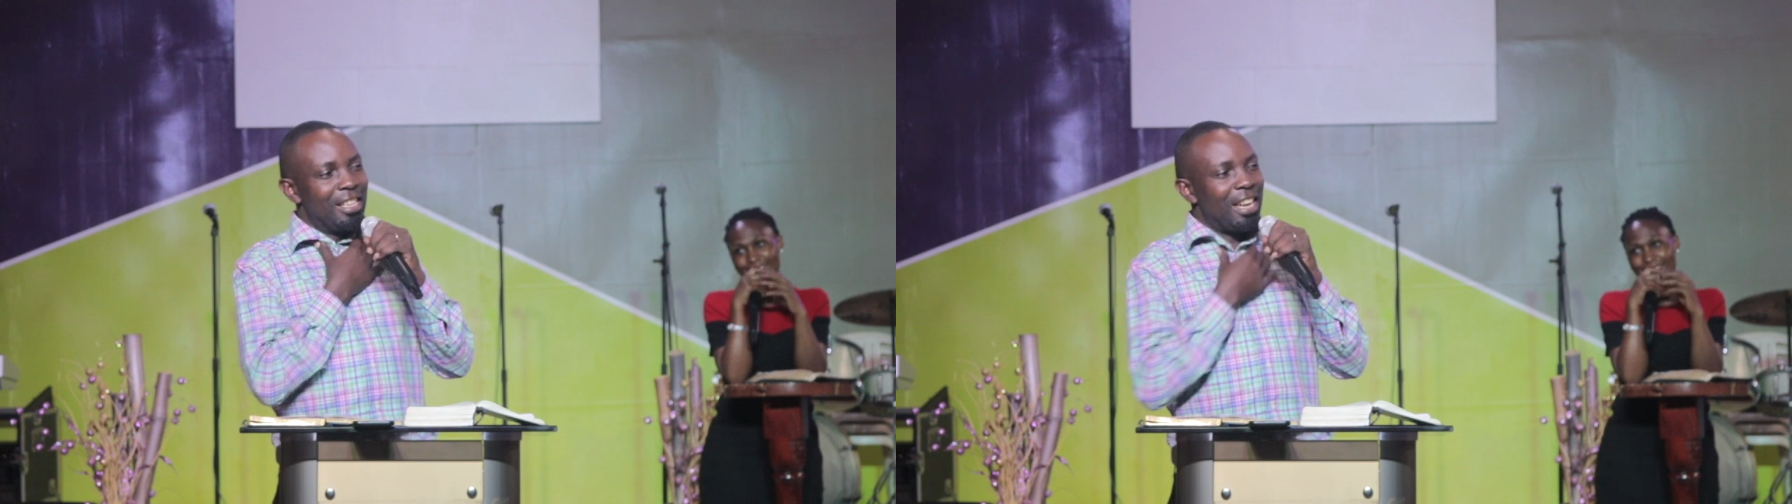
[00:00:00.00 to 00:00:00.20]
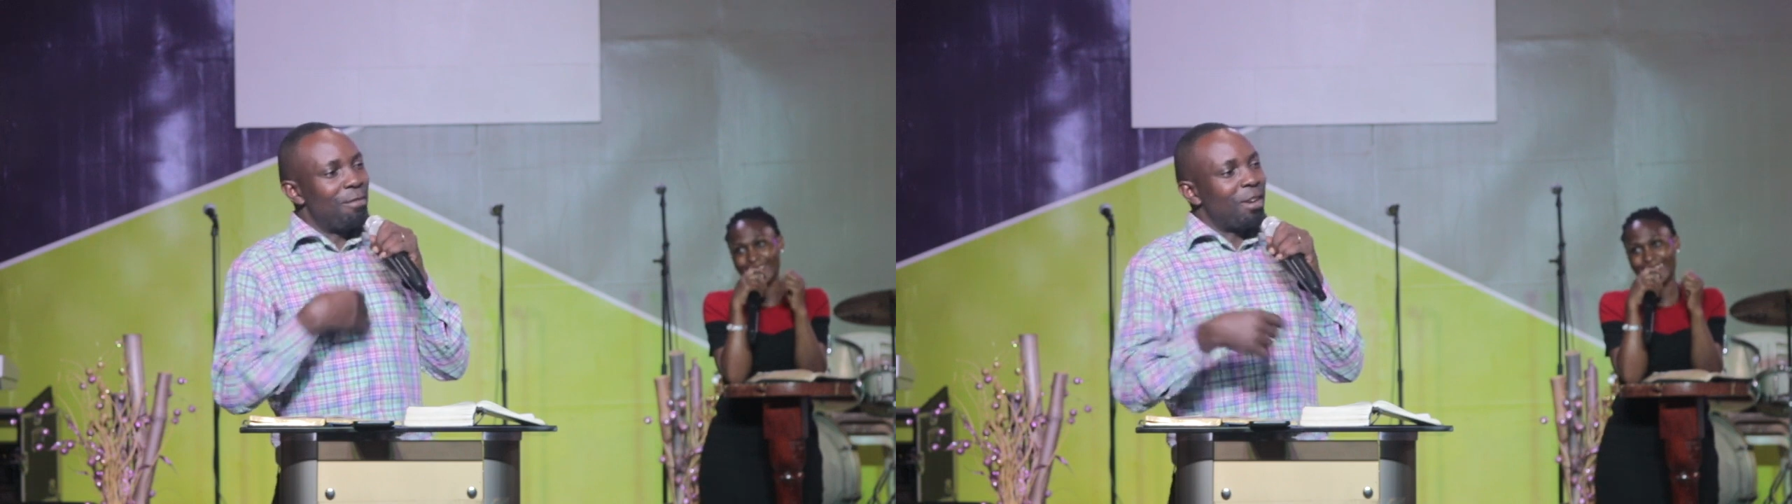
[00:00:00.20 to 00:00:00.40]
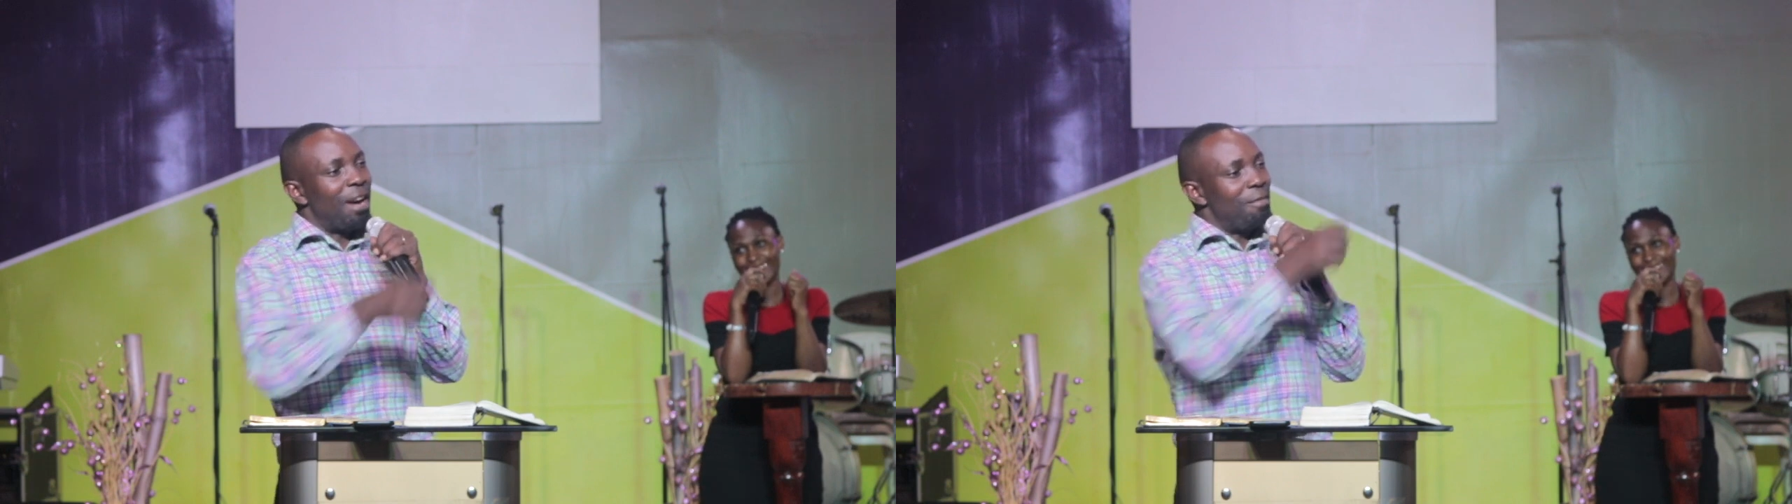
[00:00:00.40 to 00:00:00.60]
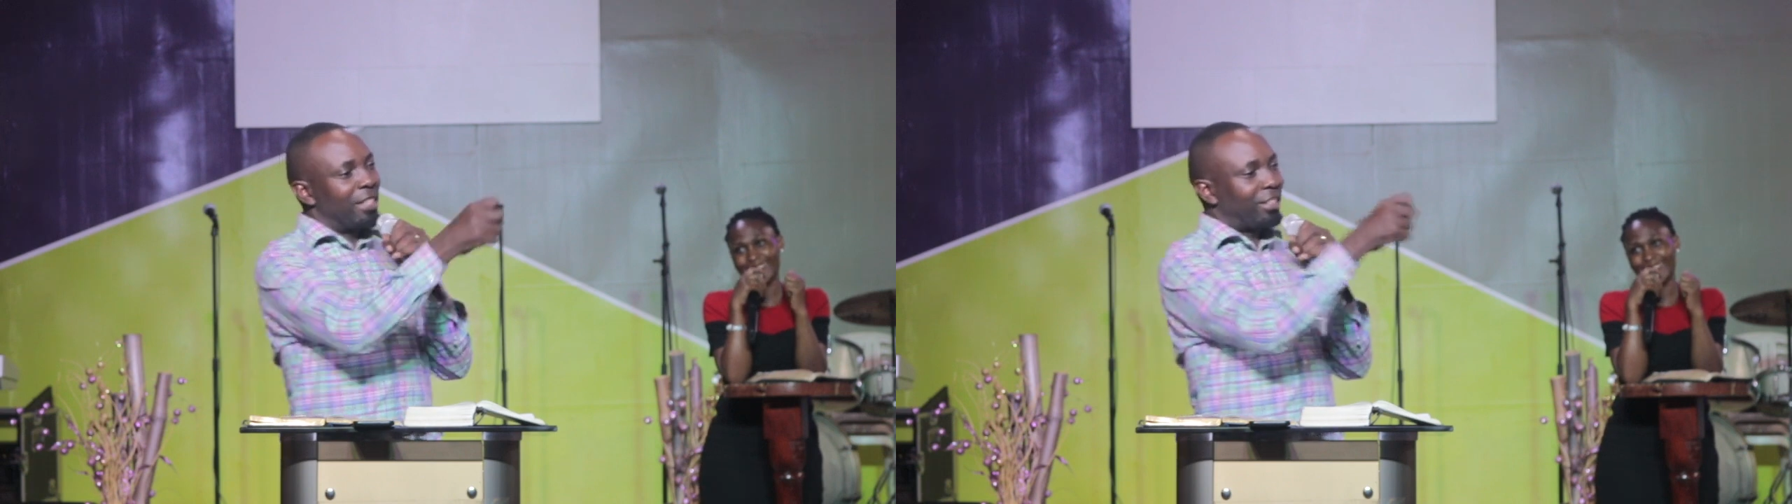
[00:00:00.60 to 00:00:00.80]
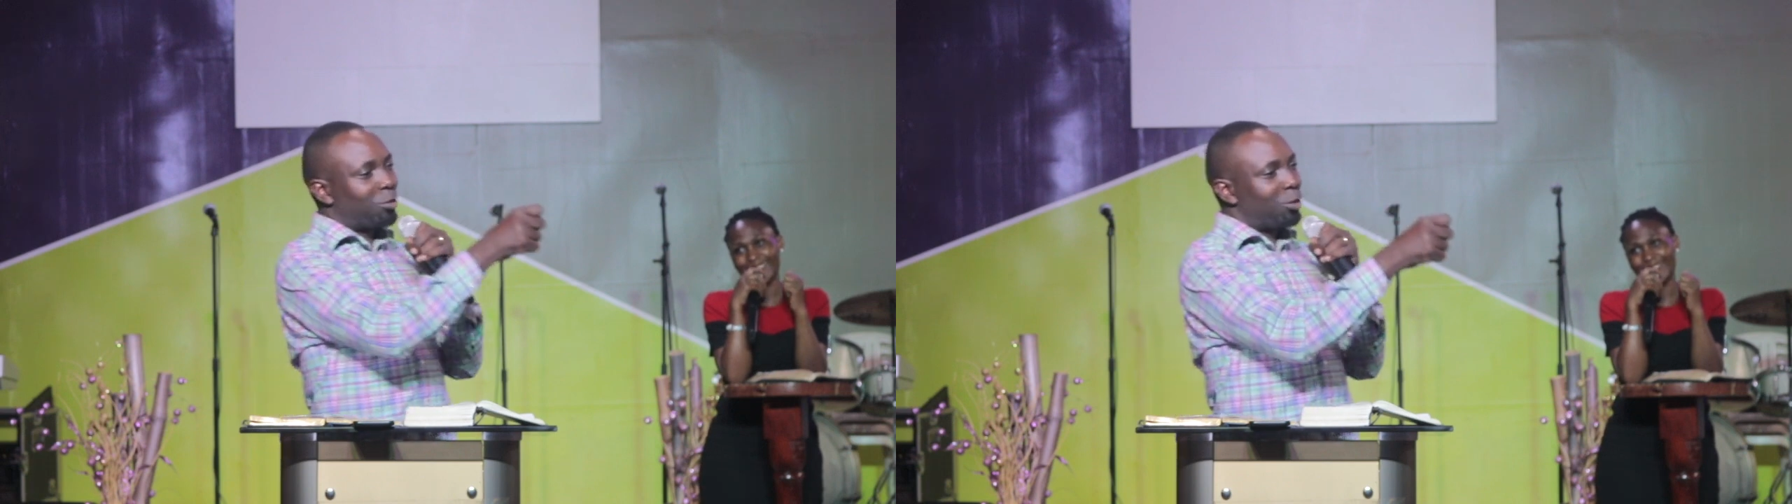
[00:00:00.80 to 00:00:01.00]
N'amugamba
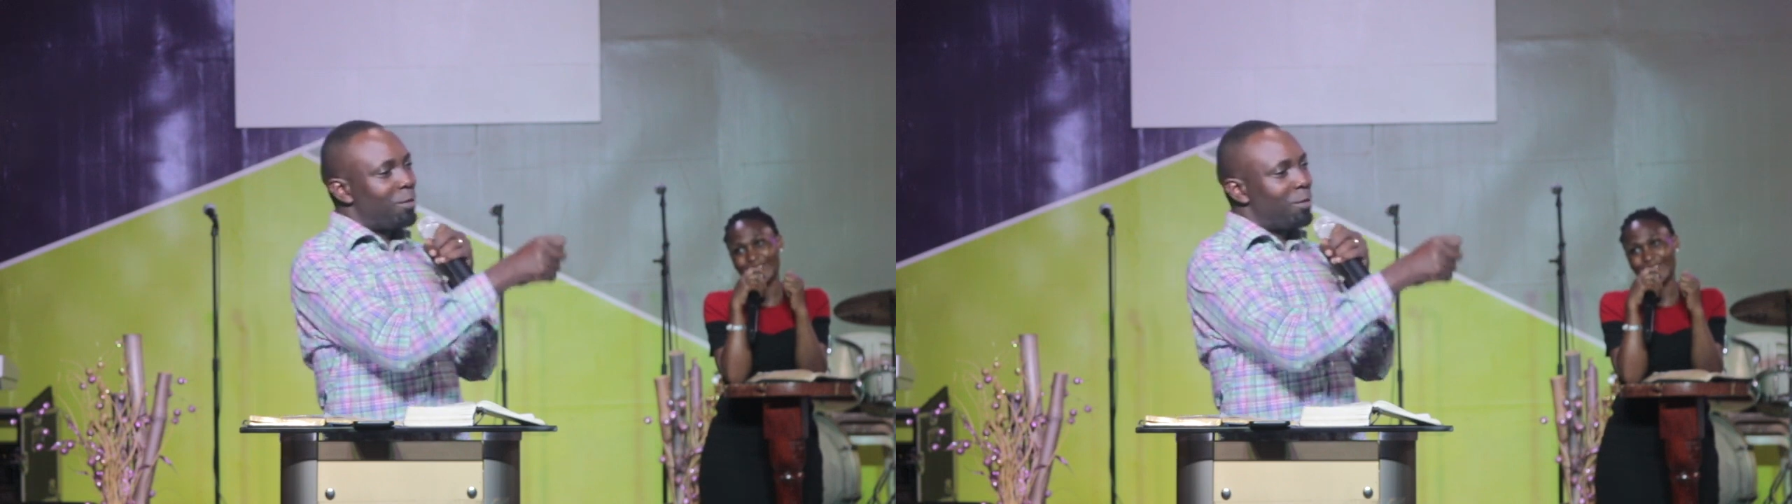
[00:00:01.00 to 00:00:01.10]
nsasula